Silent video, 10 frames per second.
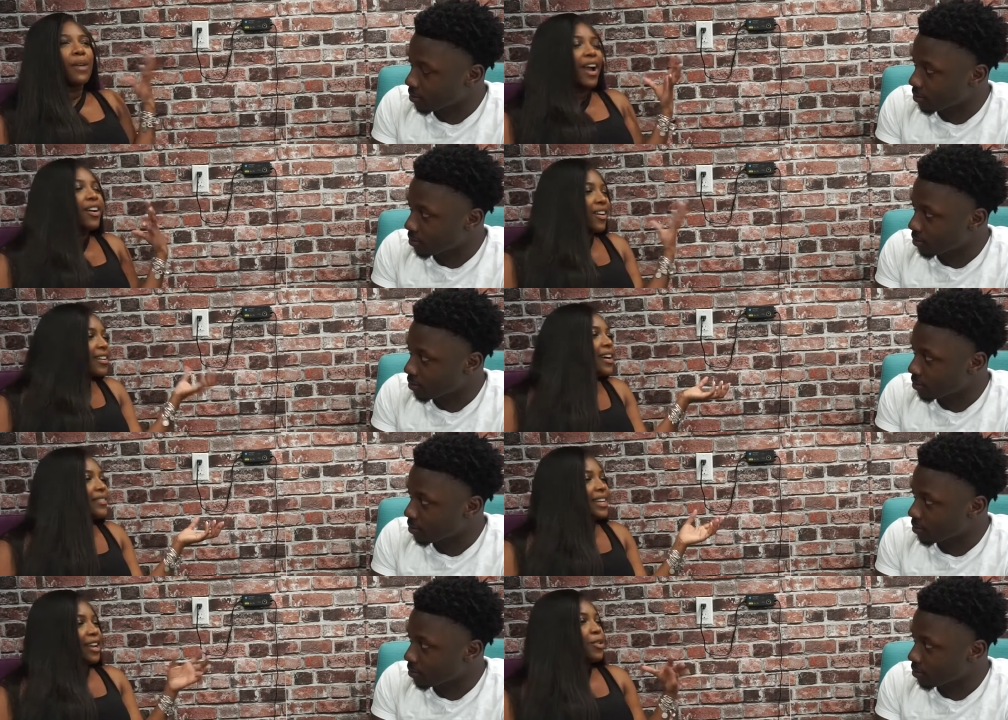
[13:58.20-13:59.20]
Speaker 1: I heard of
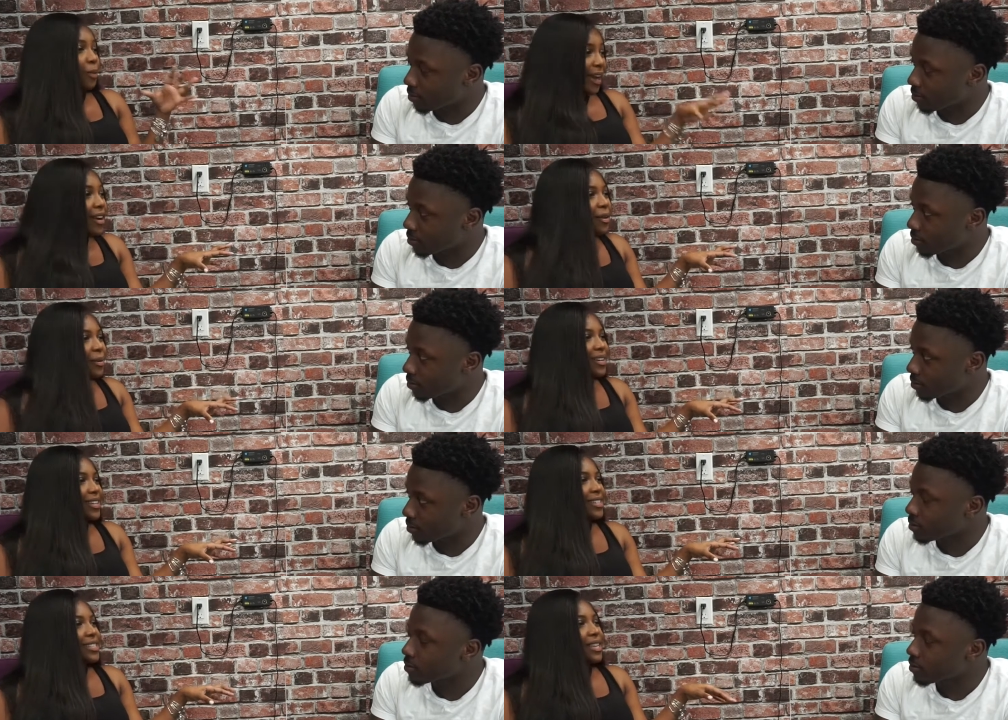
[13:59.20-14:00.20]
it. I knew where it
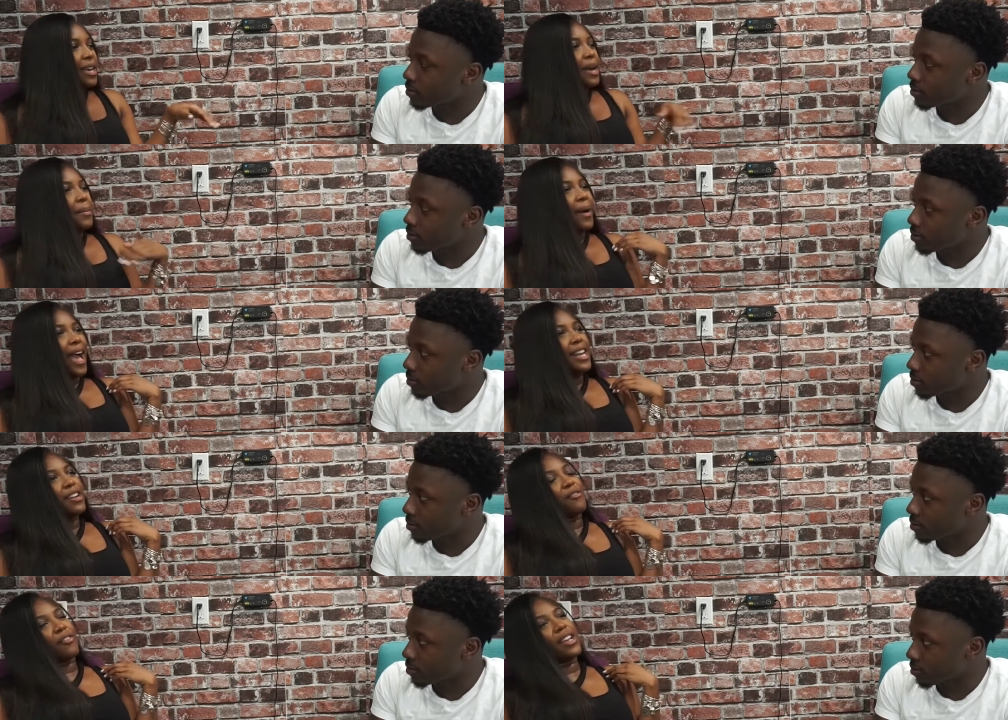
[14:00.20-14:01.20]
was, but I
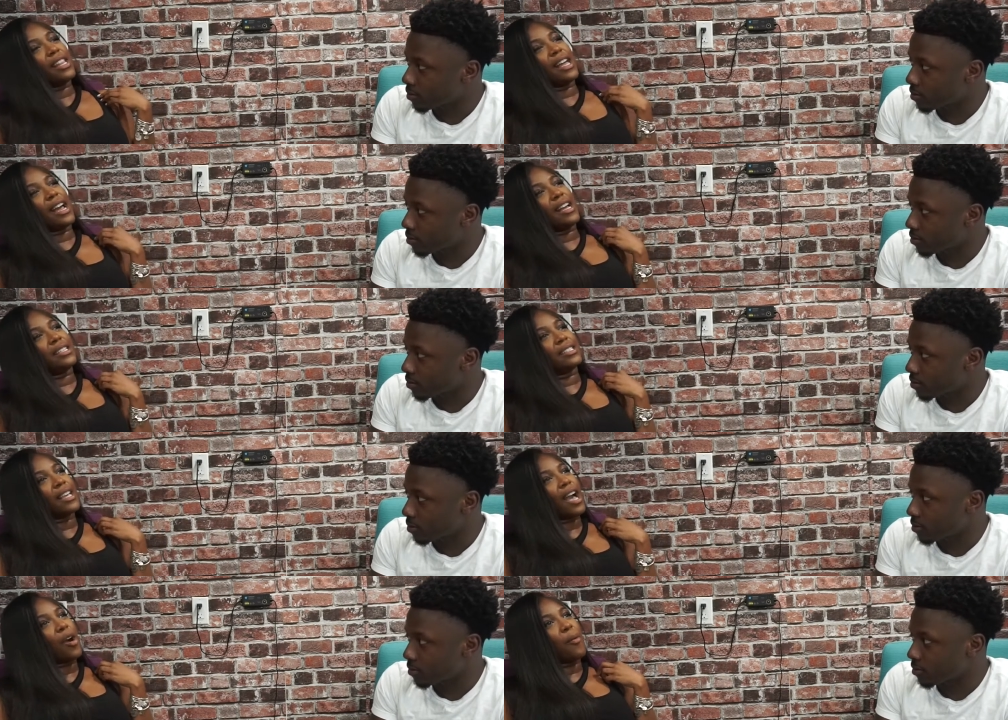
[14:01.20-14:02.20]
didn't realize
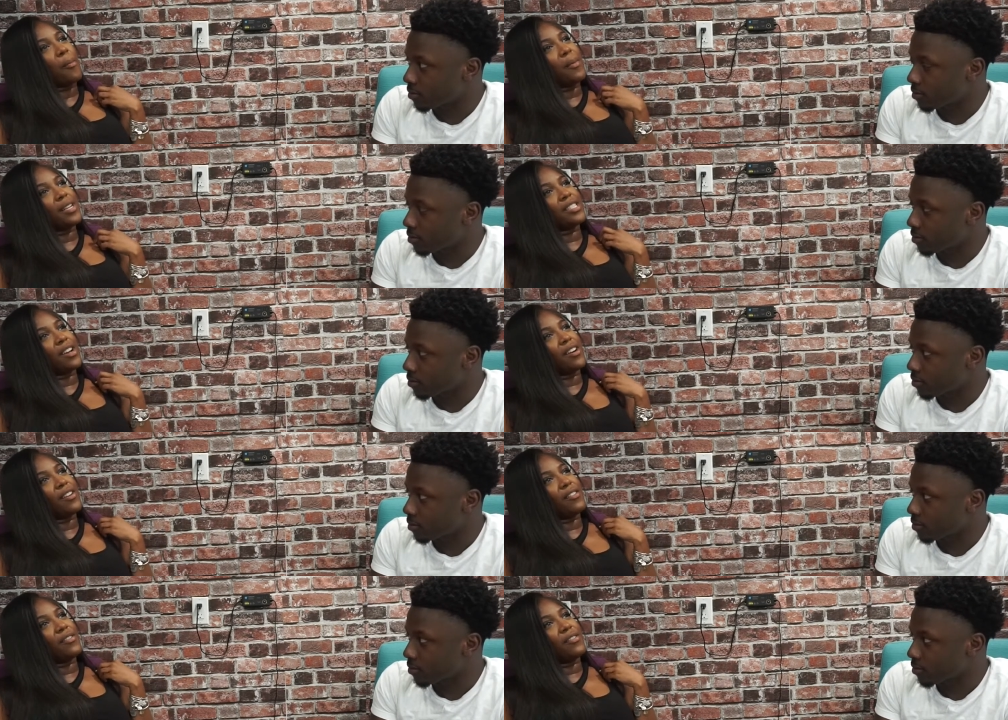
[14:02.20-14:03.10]
how much of